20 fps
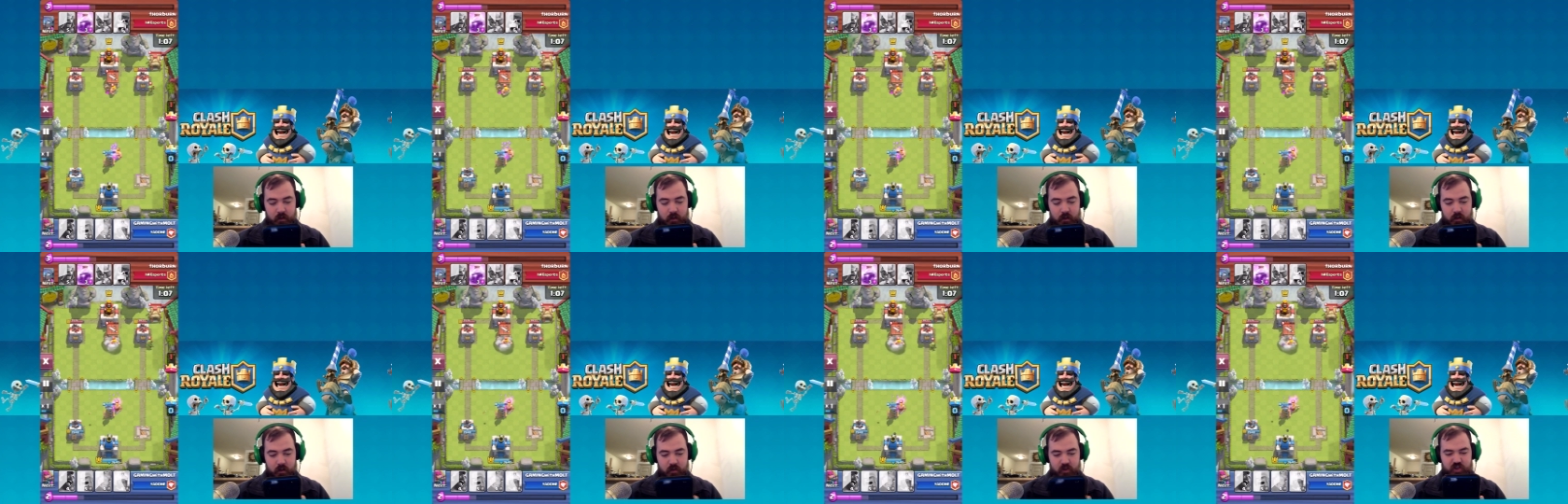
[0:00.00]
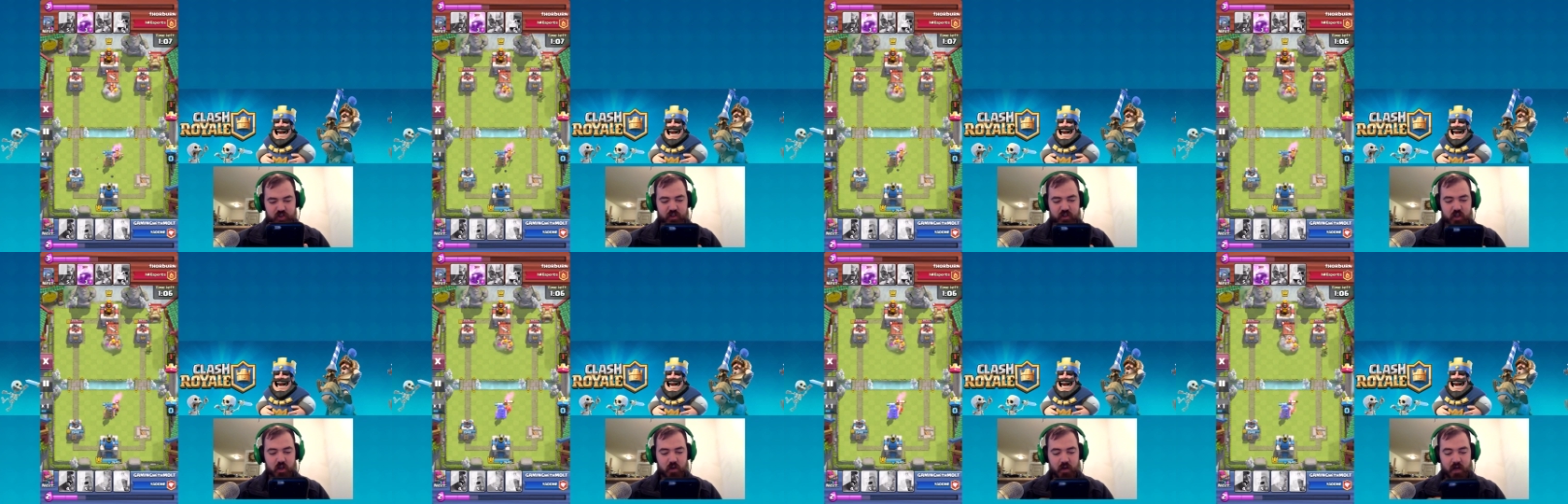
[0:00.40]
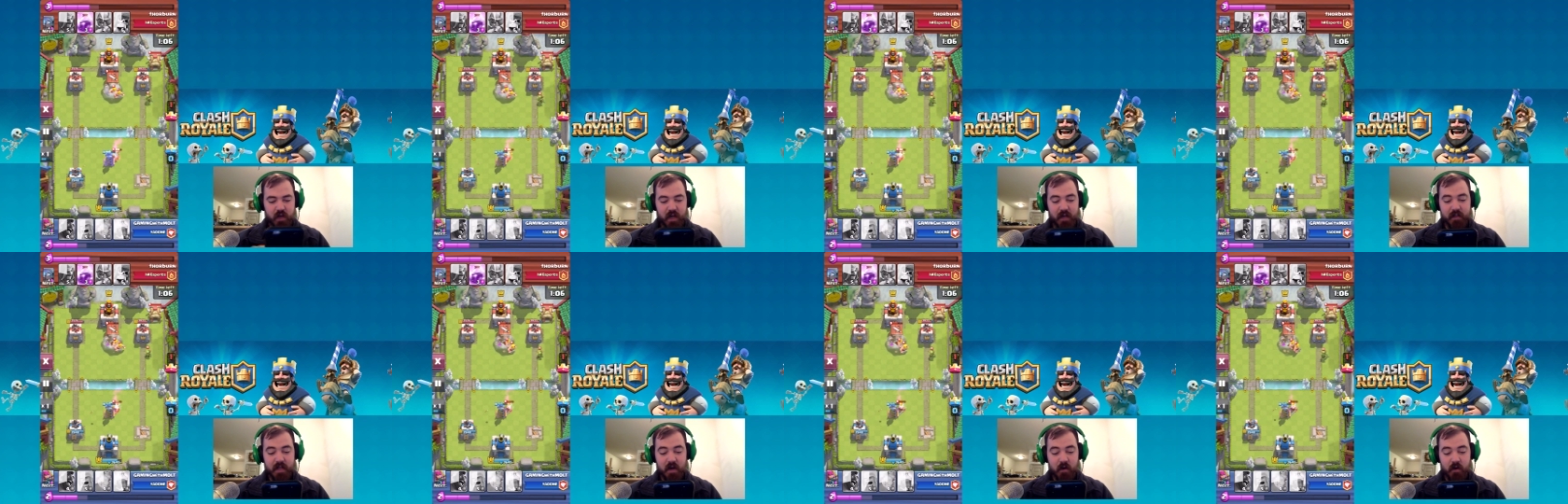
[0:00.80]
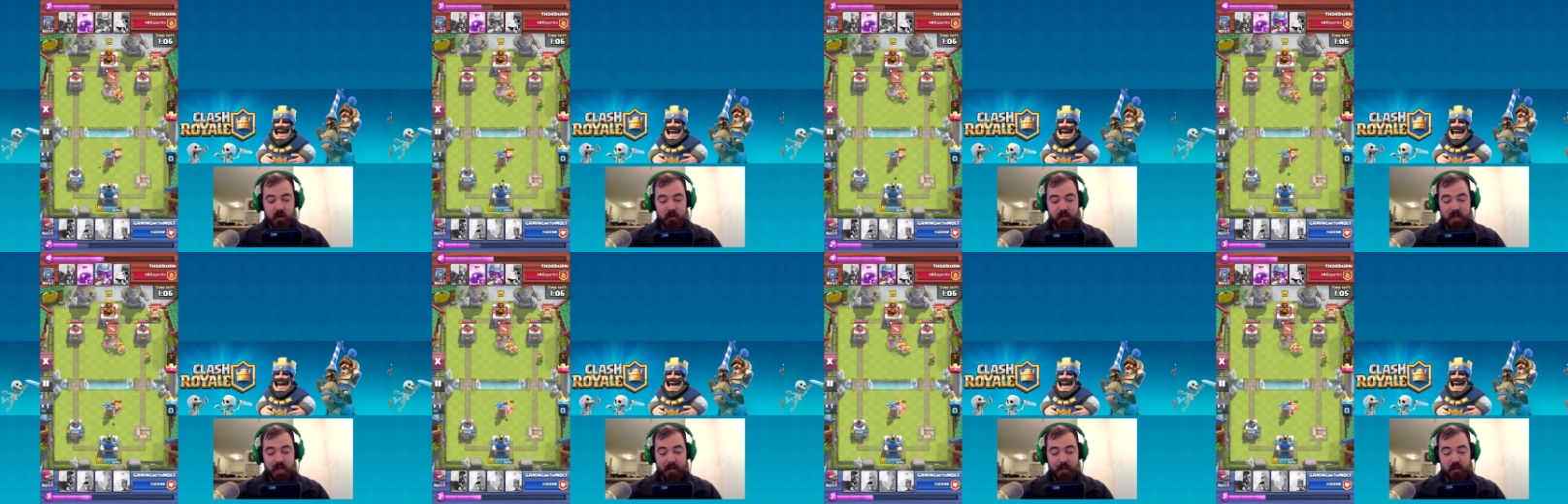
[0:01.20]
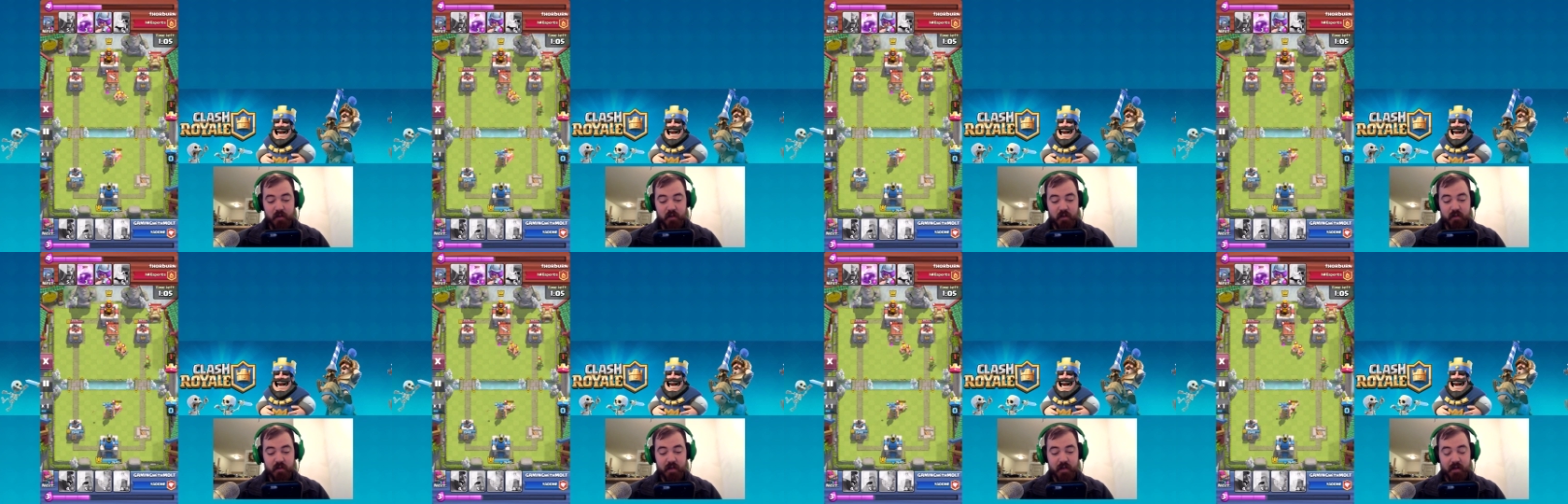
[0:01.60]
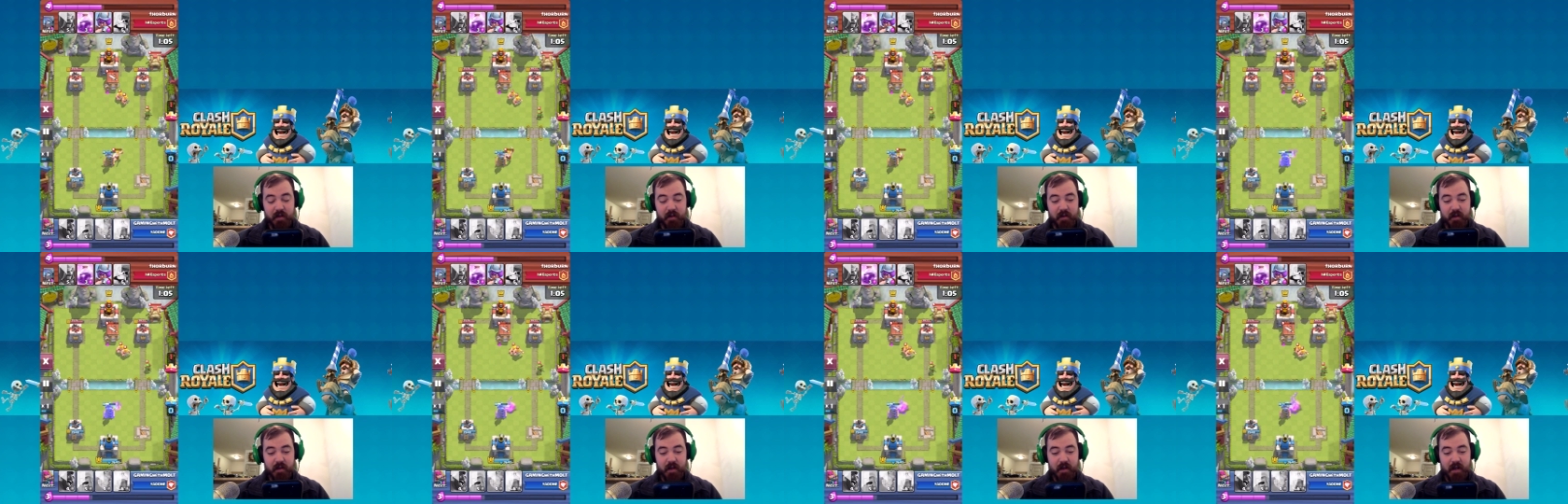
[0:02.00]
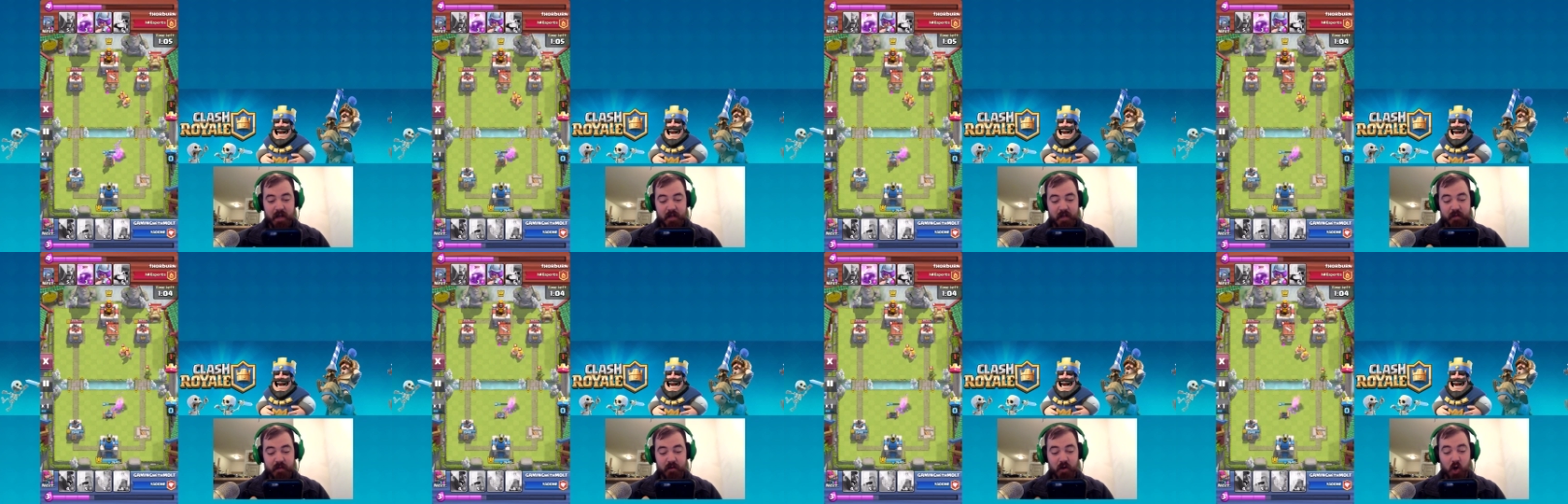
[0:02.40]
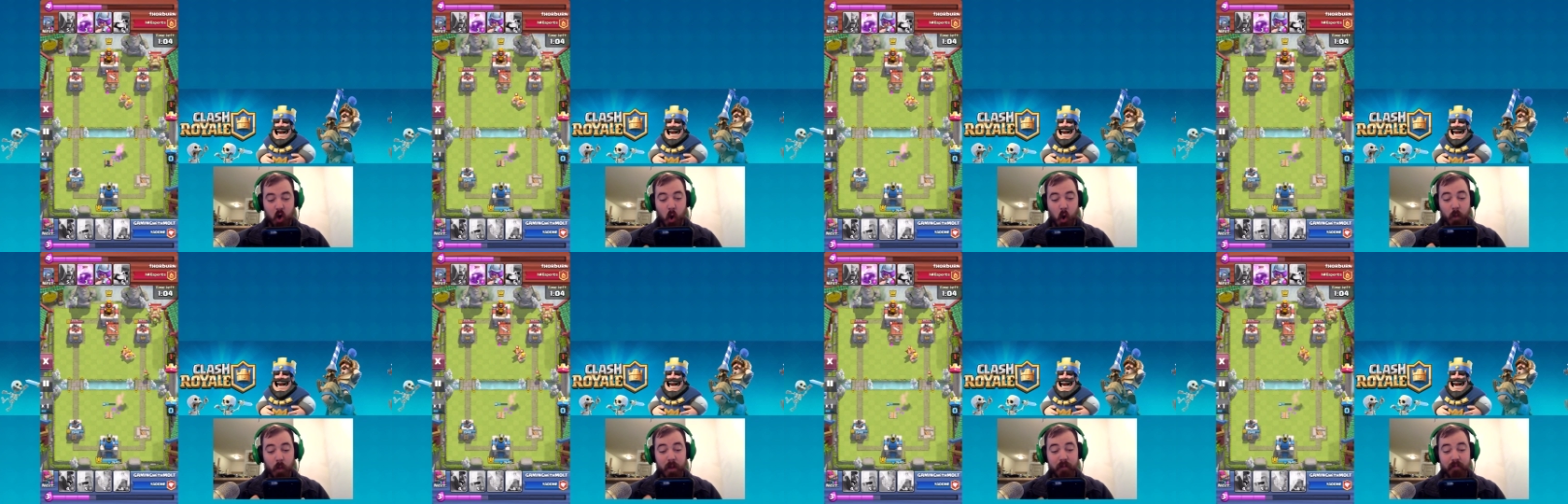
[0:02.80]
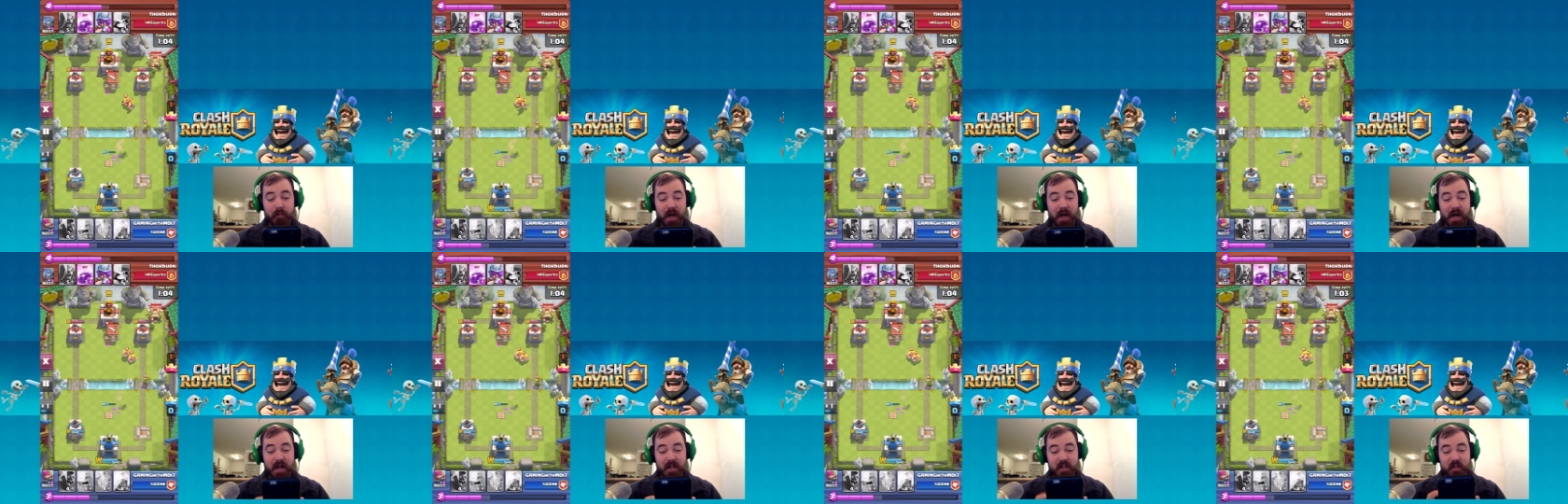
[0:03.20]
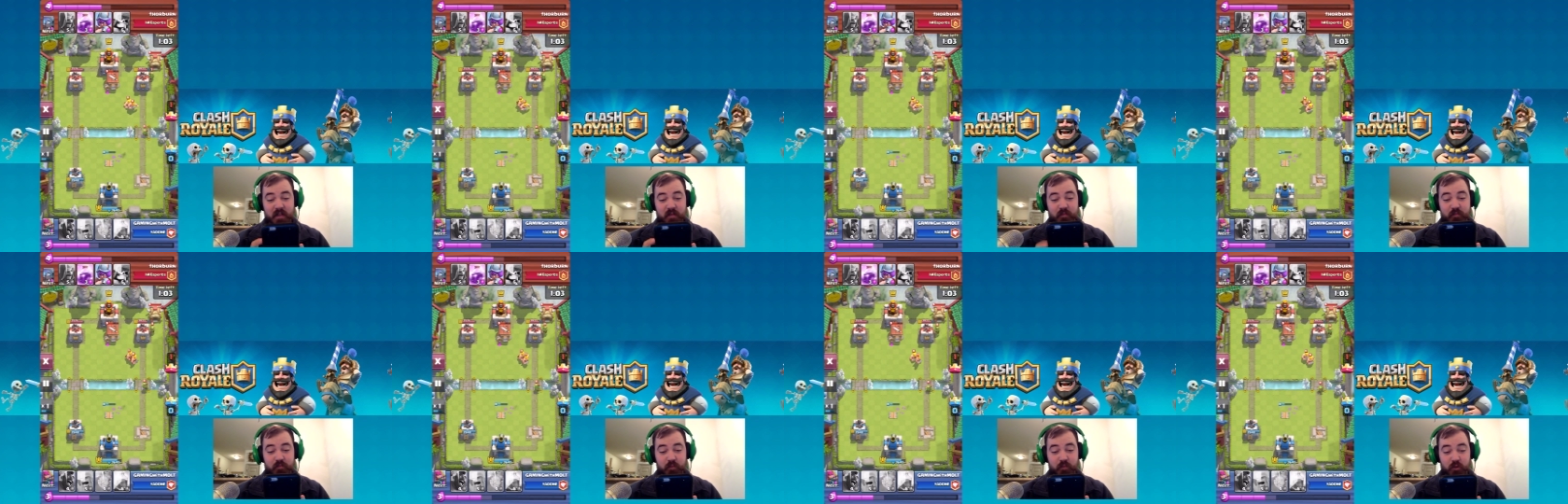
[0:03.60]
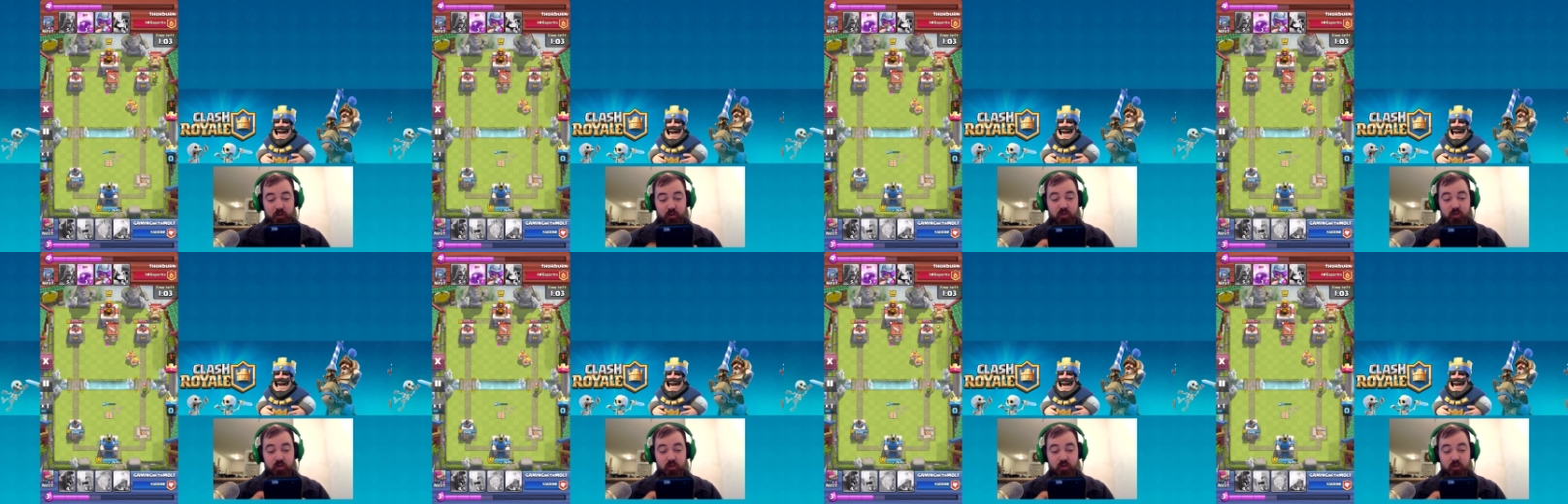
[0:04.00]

So just so you know, the King Tower damage that he's taken has been only by the